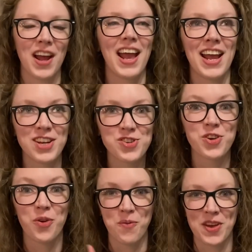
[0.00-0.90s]

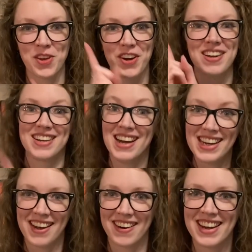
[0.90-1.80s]
Andrew Minyard, not
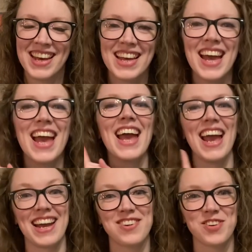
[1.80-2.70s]
Aaron,
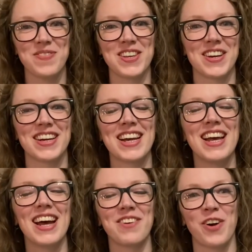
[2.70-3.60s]
Andrew Minyard,
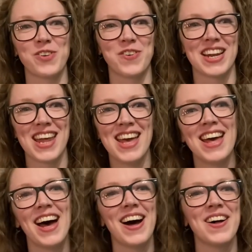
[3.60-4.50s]
wrong twin,
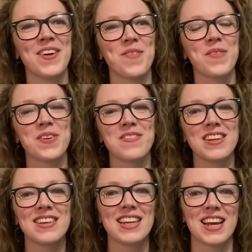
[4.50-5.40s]
but of
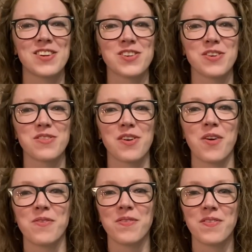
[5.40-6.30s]
Neil and Andrew
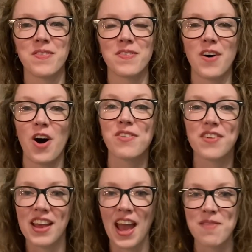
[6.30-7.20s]
from All for
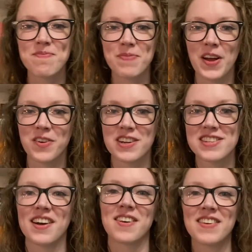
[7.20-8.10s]
the Game by Nora
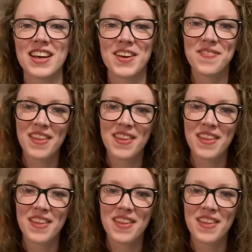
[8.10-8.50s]
Sakovic,